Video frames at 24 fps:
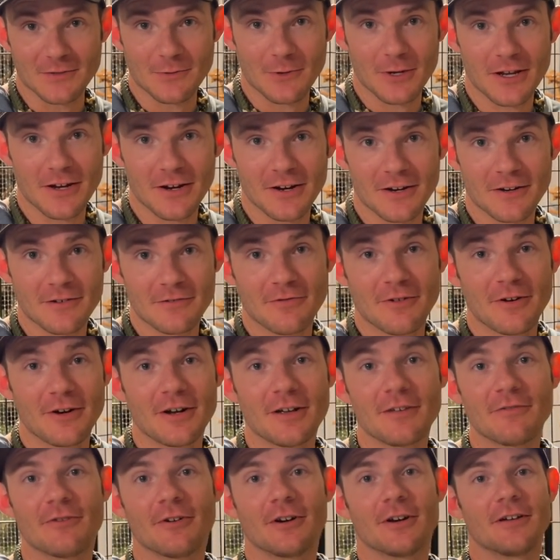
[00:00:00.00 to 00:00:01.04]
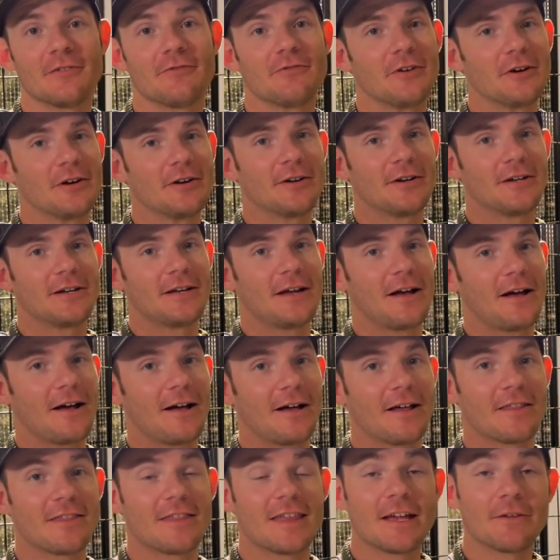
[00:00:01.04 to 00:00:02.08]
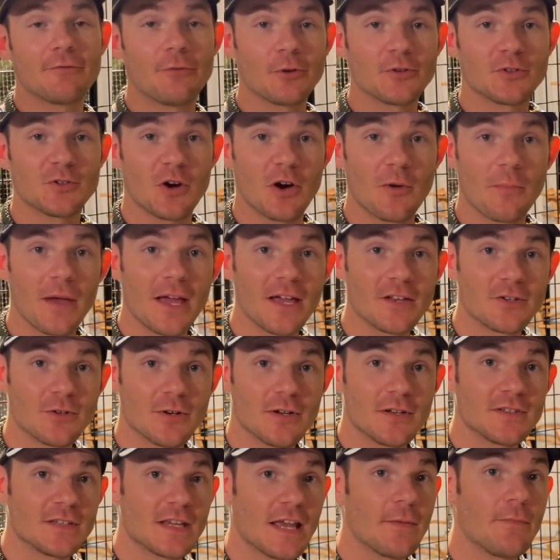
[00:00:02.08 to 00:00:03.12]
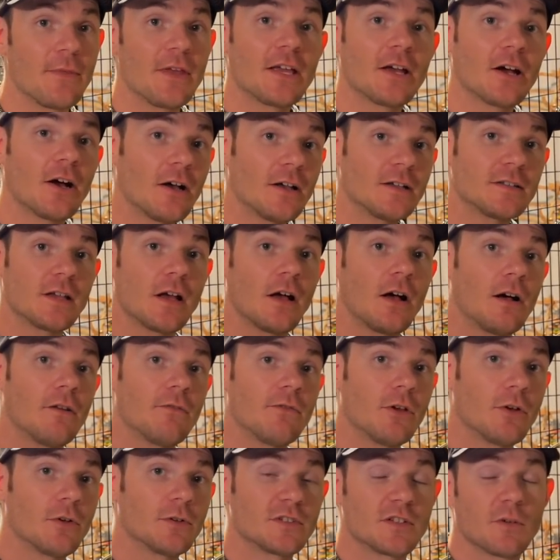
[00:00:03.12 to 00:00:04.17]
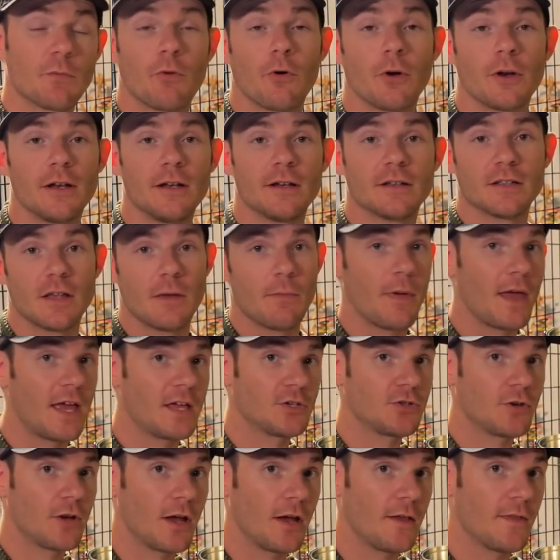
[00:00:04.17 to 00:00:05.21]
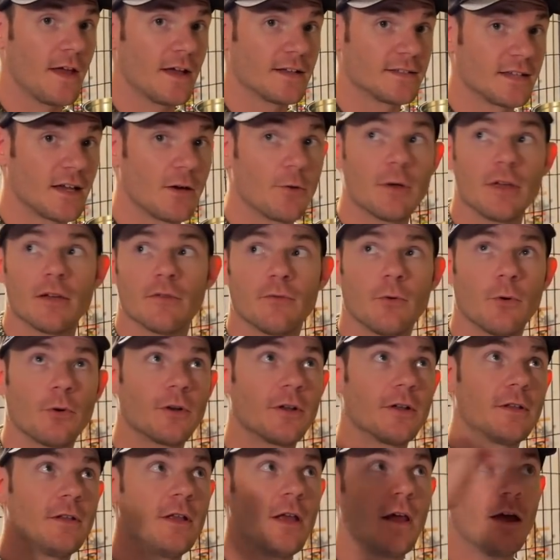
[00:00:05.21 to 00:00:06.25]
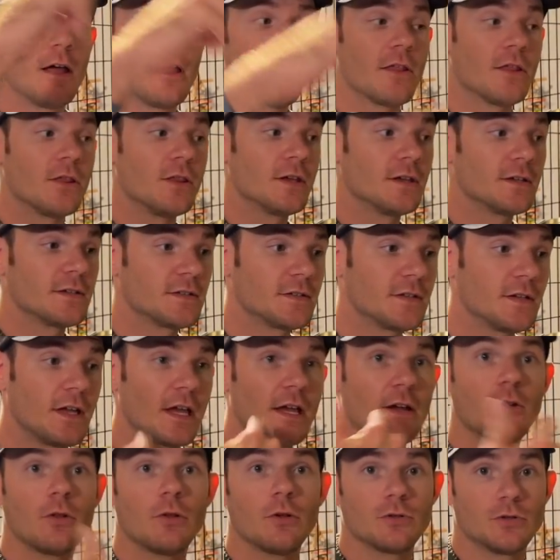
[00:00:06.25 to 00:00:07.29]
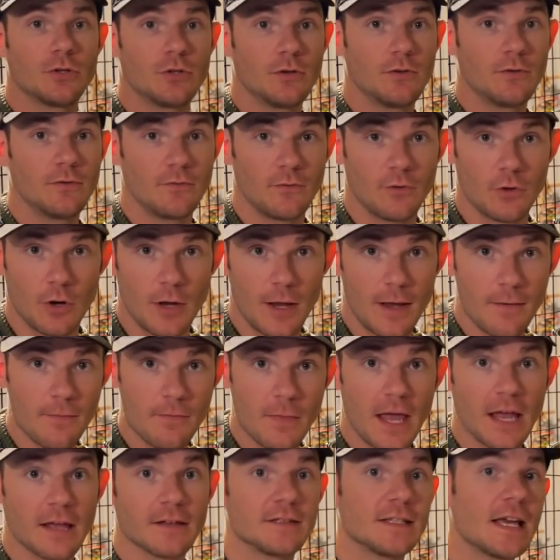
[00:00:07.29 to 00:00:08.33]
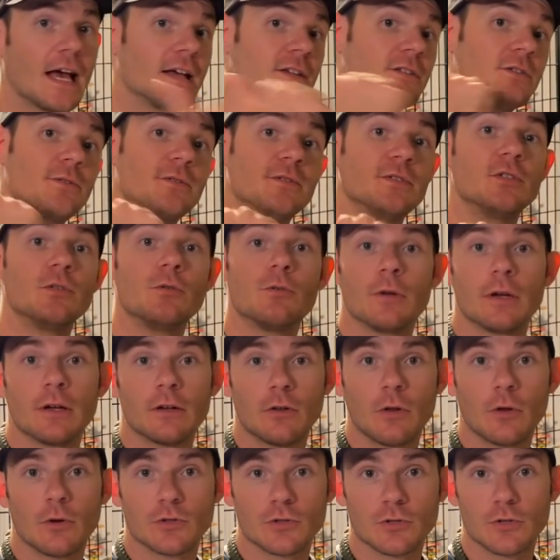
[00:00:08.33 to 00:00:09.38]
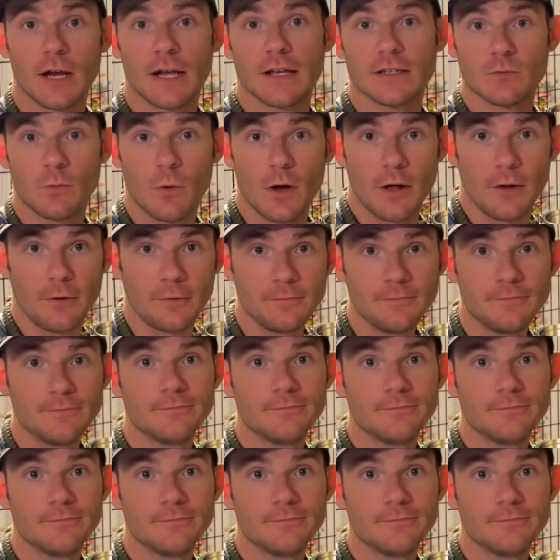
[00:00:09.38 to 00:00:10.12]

We are very, very, very uh, thankful to our patrons, and because of those supporting us on Patreon, that's how we afforded this enclosure for him and Zazu's new enclosure as well.